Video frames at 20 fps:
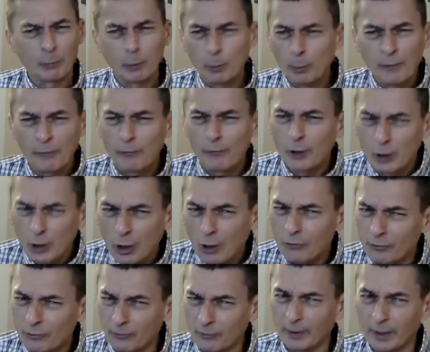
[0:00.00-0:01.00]
I mean, we've
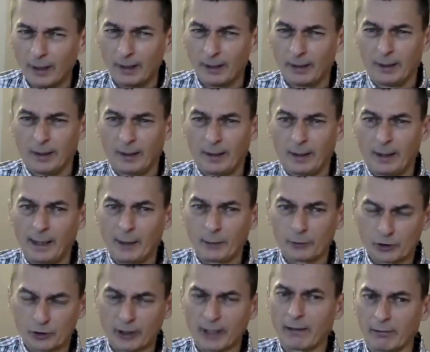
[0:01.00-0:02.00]
forgotten
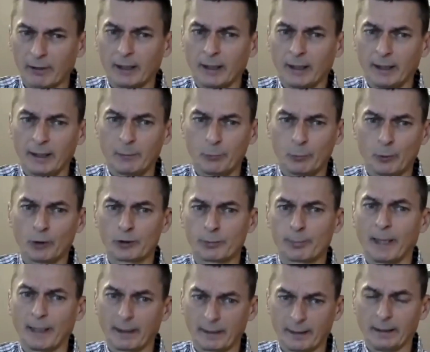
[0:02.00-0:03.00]
how scary it
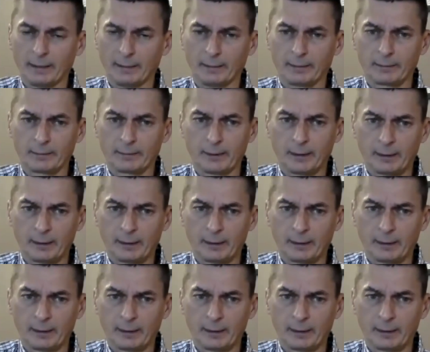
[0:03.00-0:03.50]
was back then.